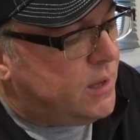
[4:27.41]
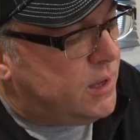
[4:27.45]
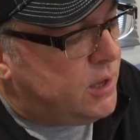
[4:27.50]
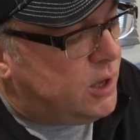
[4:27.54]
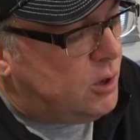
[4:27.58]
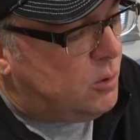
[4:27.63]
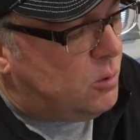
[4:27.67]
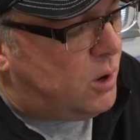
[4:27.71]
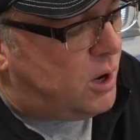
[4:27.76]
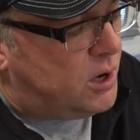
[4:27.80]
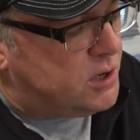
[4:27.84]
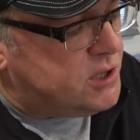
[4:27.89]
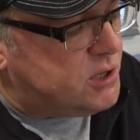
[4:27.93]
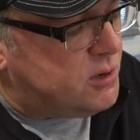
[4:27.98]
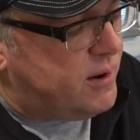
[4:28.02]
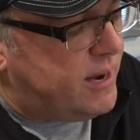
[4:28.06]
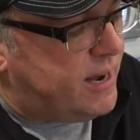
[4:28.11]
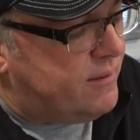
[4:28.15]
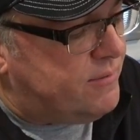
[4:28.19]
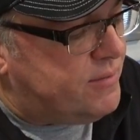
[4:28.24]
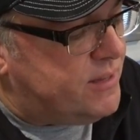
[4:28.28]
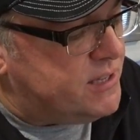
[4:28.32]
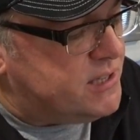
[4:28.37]
You also
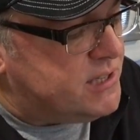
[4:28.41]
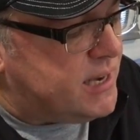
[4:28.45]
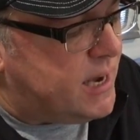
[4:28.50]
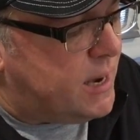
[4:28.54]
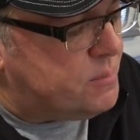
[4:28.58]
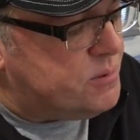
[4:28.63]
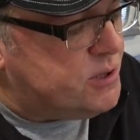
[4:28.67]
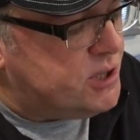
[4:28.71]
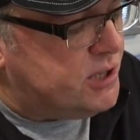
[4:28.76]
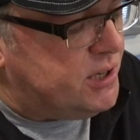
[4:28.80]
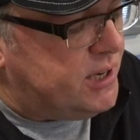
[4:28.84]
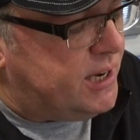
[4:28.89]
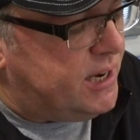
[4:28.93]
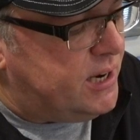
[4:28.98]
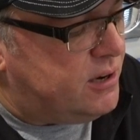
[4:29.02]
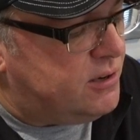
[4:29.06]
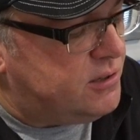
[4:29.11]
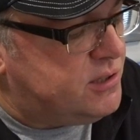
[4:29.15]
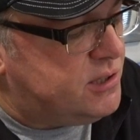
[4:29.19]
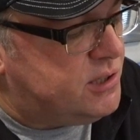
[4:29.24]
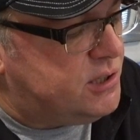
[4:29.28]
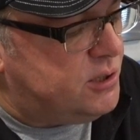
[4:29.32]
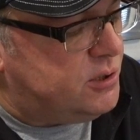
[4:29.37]
have this option
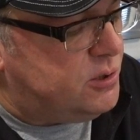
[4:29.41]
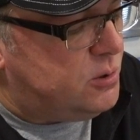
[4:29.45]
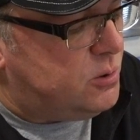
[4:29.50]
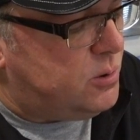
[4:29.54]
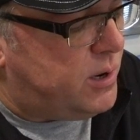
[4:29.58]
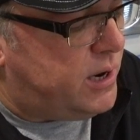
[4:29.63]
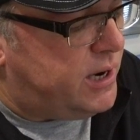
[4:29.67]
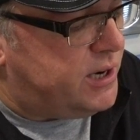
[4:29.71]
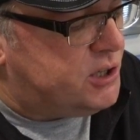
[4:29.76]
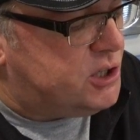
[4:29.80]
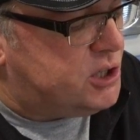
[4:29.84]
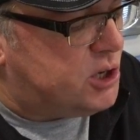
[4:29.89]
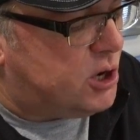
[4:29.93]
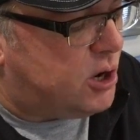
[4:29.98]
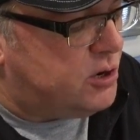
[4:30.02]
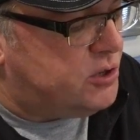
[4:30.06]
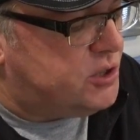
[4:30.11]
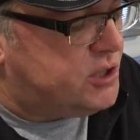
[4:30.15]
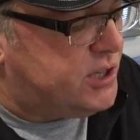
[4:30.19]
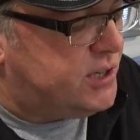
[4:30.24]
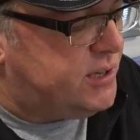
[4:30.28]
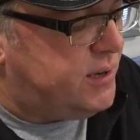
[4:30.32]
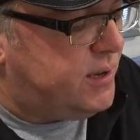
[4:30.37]
here to
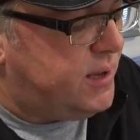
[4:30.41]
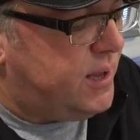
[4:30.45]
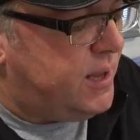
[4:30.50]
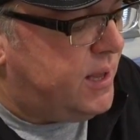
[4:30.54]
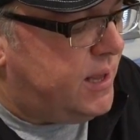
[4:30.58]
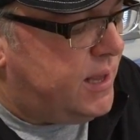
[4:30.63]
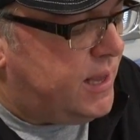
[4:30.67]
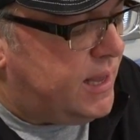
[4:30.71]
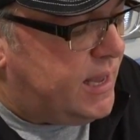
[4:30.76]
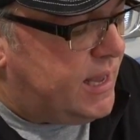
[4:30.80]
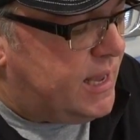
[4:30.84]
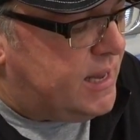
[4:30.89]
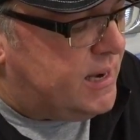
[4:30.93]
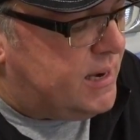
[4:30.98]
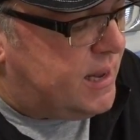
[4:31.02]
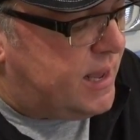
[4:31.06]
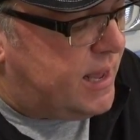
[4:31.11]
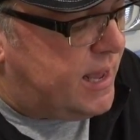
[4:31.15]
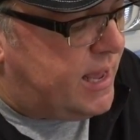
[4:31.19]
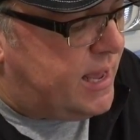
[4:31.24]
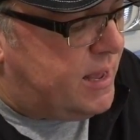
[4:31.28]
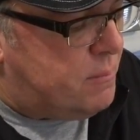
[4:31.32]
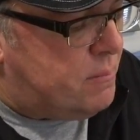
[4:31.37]
charge it in
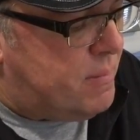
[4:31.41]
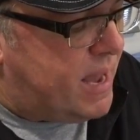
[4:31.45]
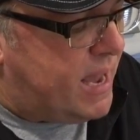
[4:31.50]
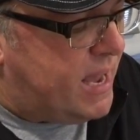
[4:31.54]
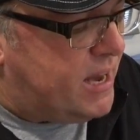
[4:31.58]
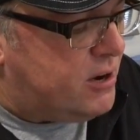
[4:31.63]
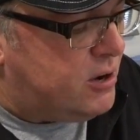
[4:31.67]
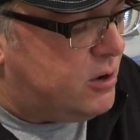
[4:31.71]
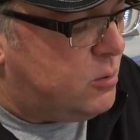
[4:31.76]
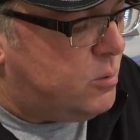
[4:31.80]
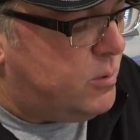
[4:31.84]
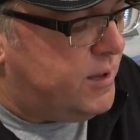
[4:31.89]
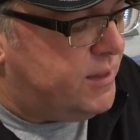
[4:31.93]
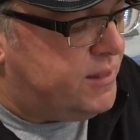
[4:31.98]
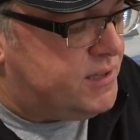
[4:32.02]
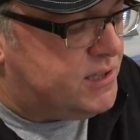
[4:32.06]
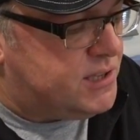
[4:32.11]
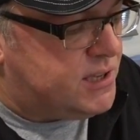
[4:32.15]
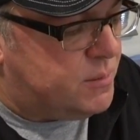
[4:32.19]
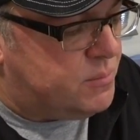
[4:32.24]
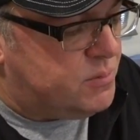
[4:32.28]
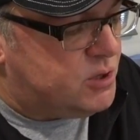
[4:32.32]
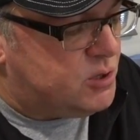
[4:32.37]
a manner with
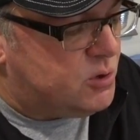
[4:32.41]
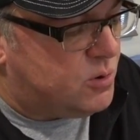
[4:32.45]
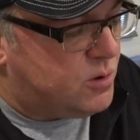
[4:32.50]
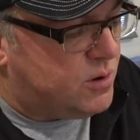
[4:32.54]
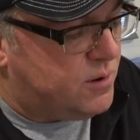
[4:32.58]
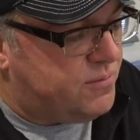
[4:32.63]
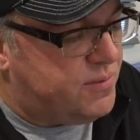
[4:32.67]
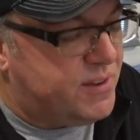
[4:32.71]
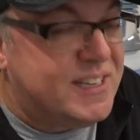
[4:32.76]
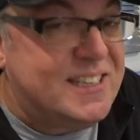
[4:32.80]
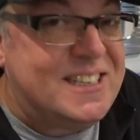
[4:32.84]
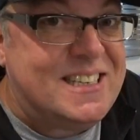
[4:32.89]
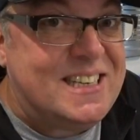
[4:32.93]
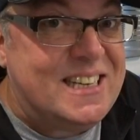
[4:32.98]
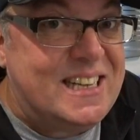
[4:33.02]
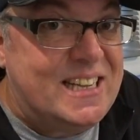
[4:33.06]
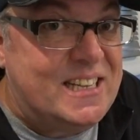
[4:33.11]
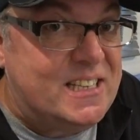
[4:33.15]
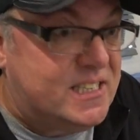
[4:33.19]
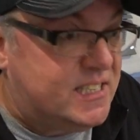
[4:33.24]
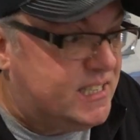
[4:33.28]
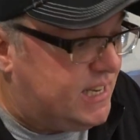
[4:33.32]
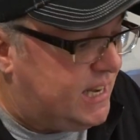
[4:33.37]
some sort of a
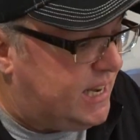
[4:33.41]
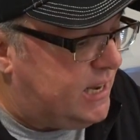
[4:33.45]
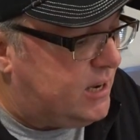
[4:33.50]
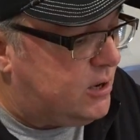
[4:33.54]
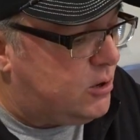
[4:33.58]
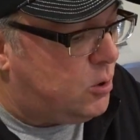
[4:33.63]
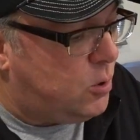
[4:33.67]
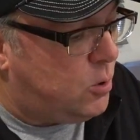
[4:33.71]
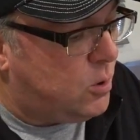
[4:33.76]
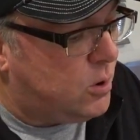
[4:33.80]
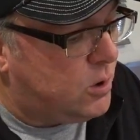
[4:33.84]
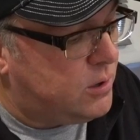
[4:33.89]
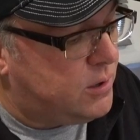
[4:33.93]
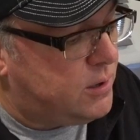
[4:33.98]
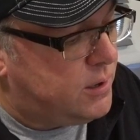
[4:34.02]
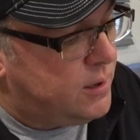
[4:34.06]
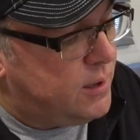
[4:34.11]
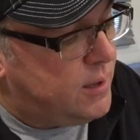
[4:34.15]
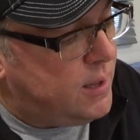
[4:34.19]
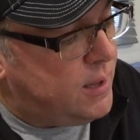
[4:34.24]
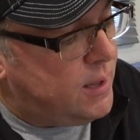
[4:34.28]
DC cord.